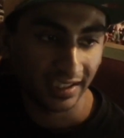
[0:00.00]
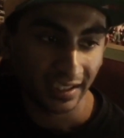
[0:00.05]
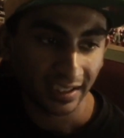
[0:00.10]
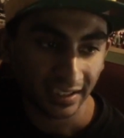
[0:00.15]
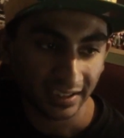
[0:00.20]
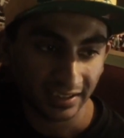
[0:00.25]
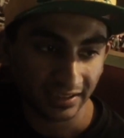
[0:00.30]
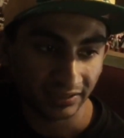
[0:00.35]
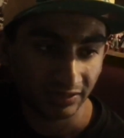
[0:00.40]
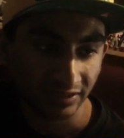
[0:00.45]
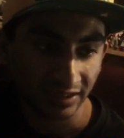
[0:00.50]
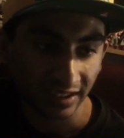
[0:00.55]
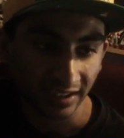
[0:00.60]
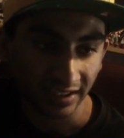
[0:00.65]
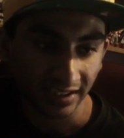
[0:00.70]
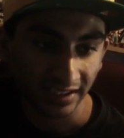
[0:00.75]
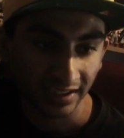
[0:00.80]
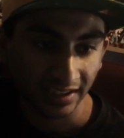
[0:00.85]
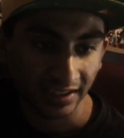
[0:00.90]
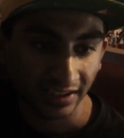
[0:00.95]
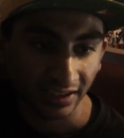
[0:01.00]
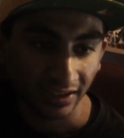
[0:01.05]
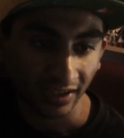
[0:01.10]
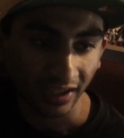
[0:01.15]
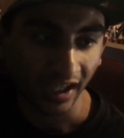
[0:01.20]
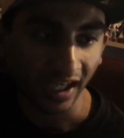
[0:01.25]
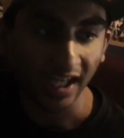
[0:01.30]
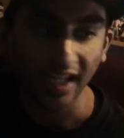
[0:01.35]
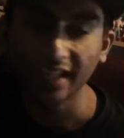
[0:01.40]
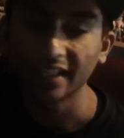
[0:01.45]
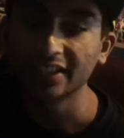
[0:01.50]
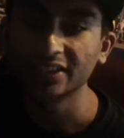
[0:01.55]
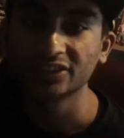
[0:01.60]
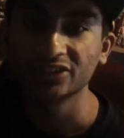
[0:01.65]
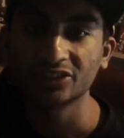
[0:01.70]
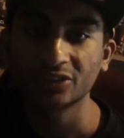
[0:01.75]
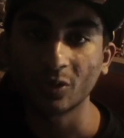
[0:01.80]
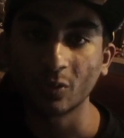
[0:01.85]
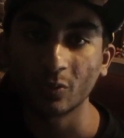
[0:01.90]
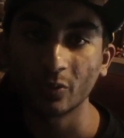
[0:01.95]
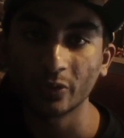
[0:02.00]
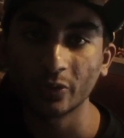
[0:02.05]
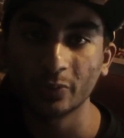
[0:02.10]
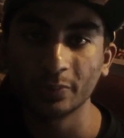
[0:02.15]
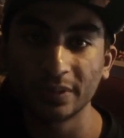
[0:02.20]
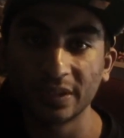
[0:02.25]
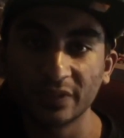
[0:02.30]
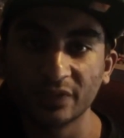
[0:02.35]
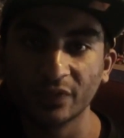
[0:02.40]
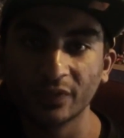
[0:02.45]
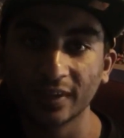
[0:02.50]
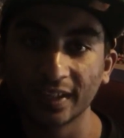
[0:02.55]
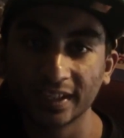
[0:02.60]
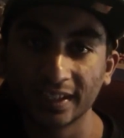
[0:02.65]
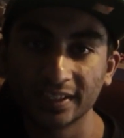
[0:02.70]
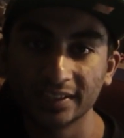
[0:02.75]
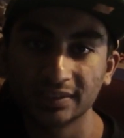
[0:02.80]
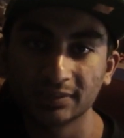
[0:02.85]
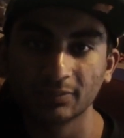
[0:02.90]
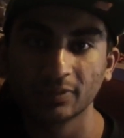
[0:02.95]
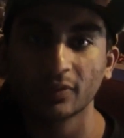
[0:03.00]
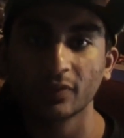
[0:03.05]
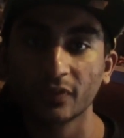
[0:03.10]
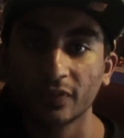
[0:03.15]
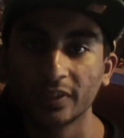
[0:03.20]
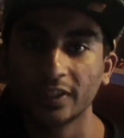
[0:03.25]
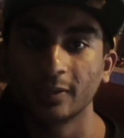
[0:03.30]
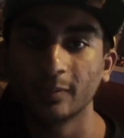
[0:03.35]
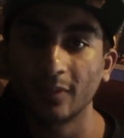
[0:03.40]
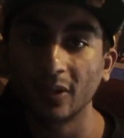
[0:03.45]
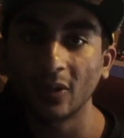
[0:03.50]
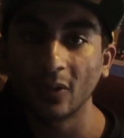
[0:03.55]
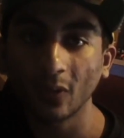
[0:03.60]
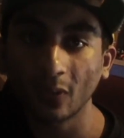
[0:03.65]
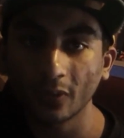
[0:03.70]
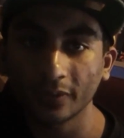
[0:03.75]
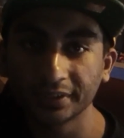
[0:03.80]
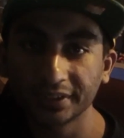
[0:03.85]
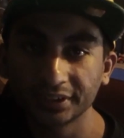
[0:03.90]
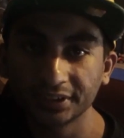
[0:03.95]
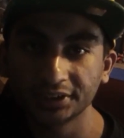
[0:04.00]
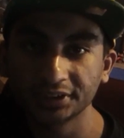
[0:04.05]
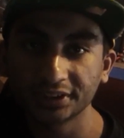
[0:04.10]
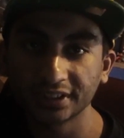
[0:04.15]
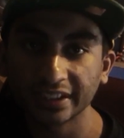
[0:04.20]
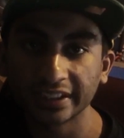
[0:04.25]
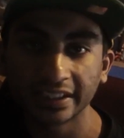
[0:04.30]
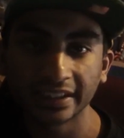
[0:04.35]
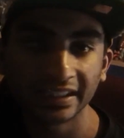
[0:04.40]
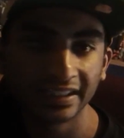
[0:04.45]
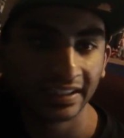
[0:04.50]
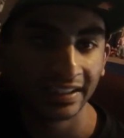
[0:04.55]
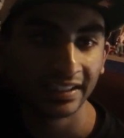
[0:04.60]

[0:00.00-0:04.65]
And he was like, alright, so we'll be friends and we'll forget about all this shit